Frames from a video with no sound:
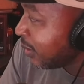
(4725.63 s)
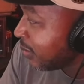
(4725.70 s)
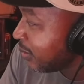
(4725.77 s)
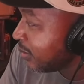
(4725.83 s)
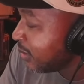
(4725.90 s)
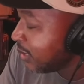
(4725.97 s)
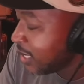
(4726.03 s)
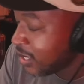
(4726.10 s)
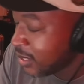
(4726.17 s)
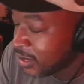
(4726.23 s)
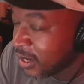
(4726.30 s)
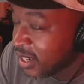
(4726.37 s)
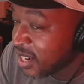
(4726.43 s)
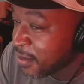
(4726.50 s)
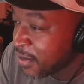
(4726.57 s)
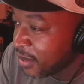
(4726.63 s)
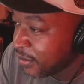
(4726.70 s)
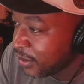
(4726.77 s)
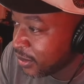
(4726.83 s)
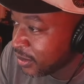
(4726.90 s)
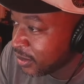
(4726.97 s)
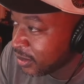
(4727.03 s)
sing the song in my
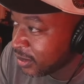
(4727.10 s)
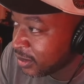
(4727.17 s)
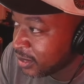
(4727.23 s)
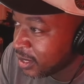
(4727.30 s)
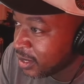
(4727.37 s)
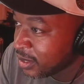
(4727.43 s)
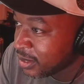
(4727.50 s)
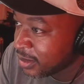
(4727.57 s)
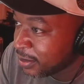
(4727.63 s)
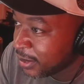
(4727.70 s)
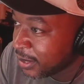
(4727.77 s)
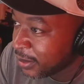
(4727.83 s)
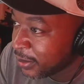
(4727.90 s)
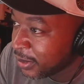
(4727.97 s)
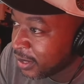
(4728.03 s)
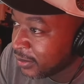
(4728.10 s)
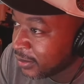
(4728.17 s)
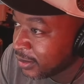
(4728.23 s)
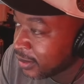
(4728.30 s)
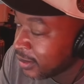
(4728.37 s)
version instead of just playing whatever.